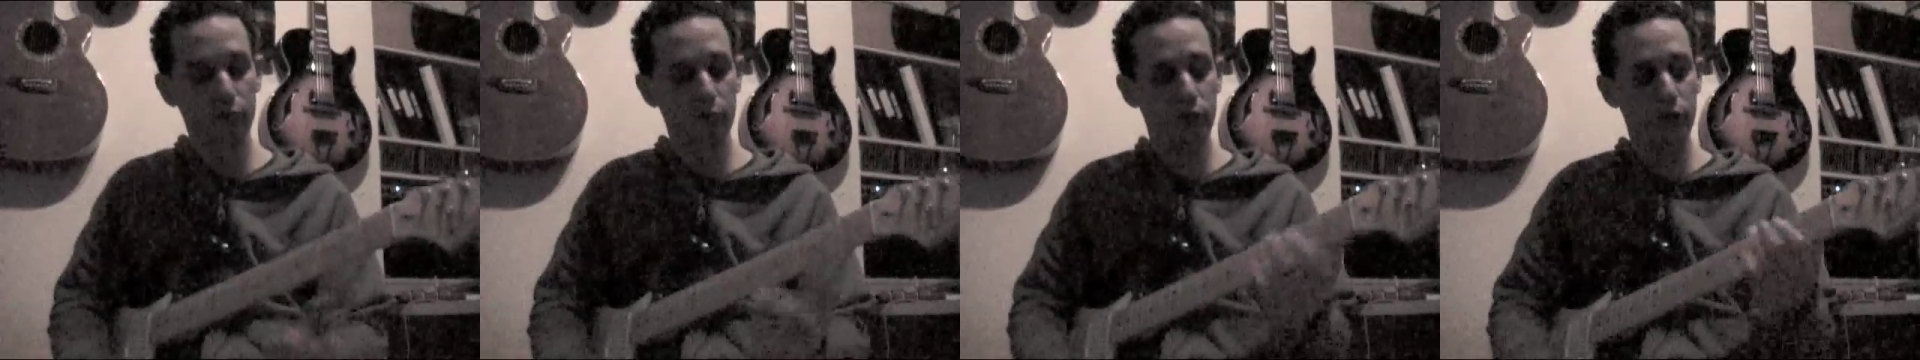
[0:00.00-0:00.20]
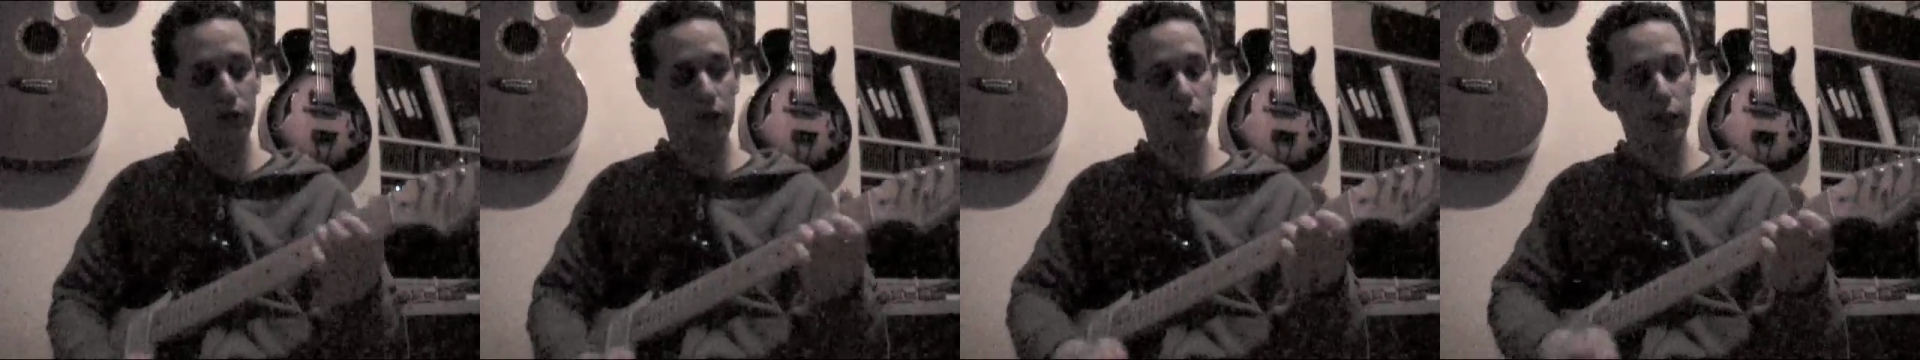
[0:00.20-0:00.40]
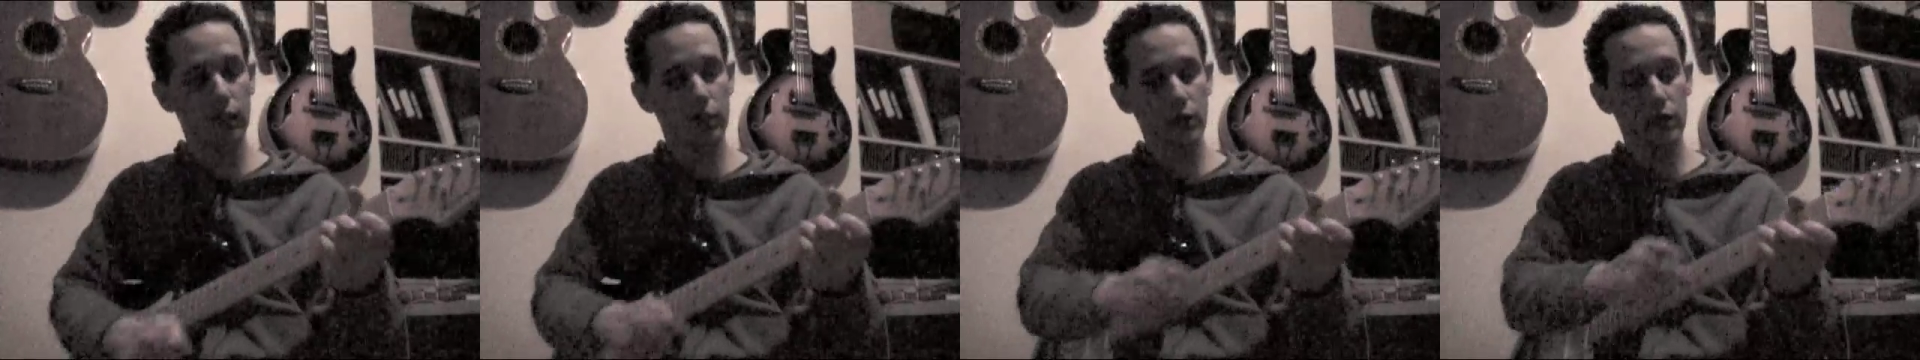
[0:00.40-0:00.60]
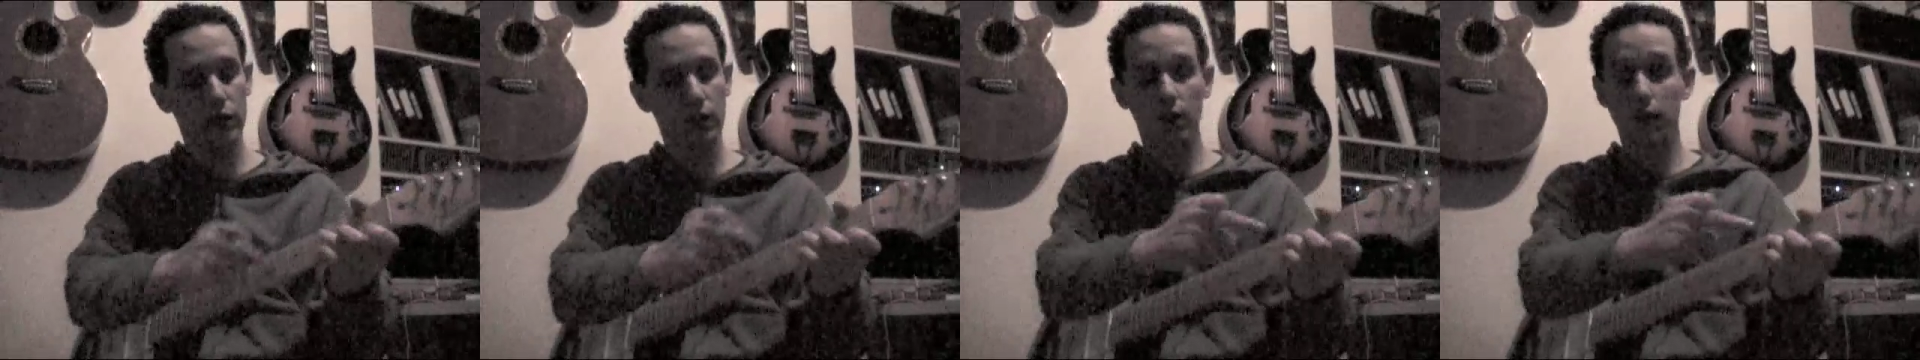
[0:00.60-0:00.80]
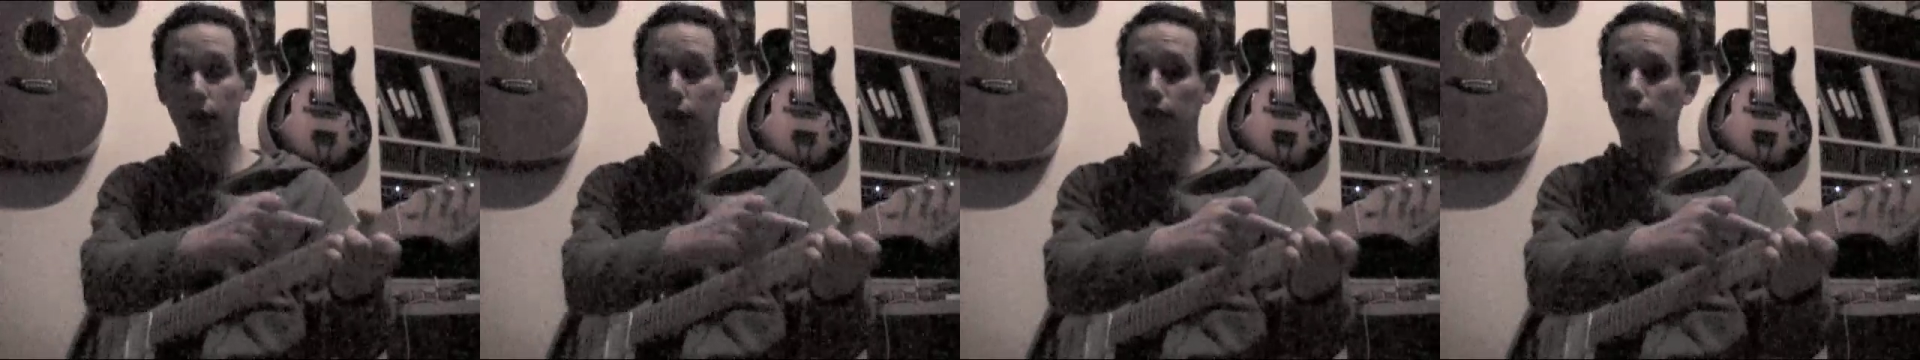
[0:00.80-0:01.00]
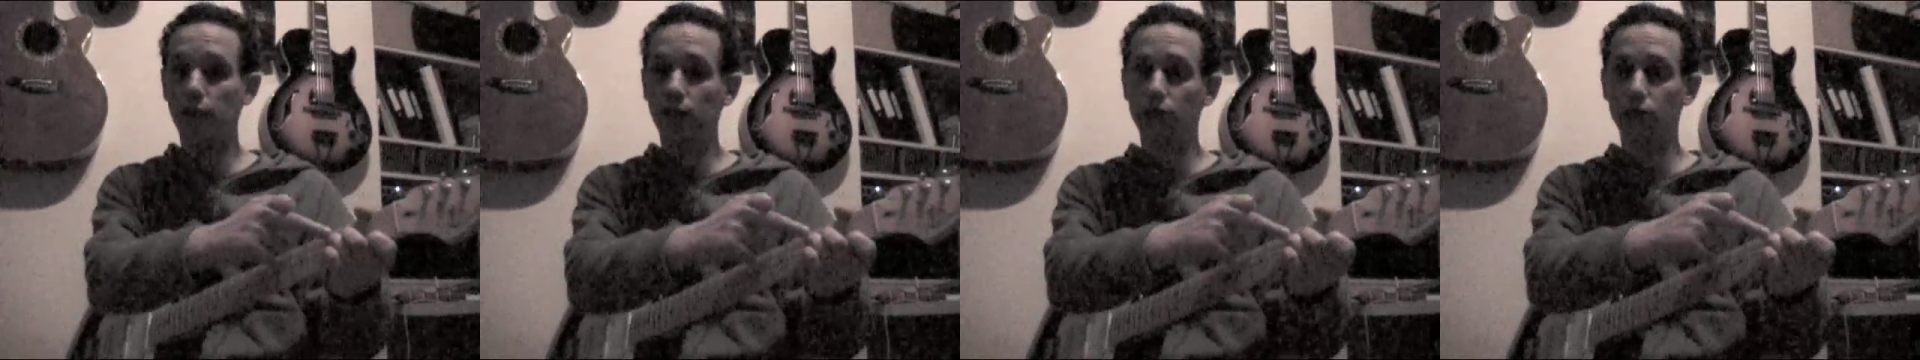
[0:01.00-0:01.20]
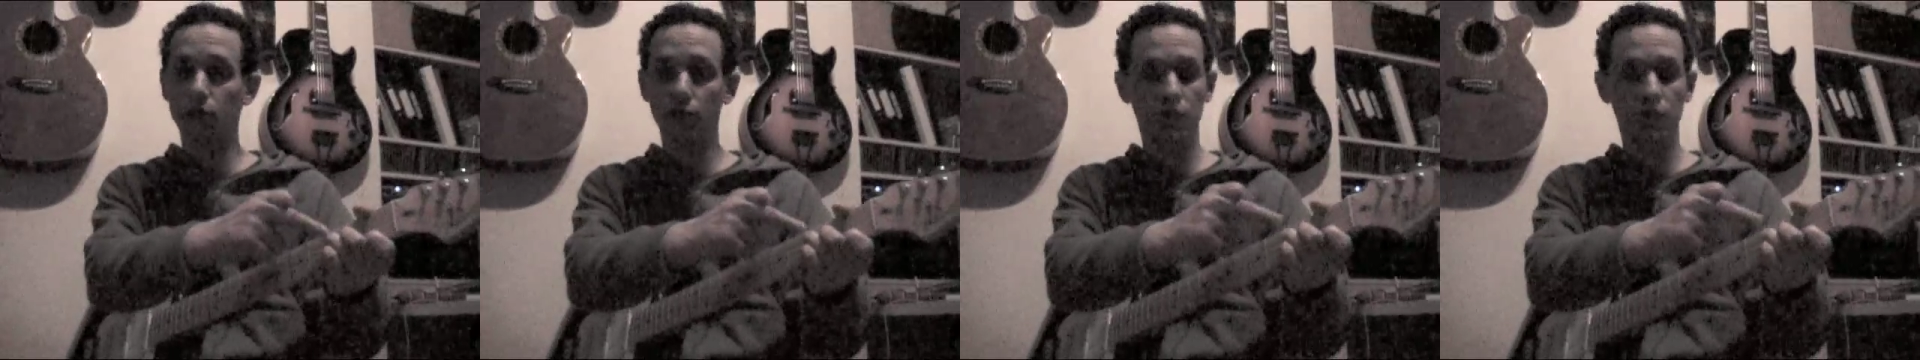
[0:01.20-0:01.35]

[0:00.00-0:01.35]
way of putting it. Okay,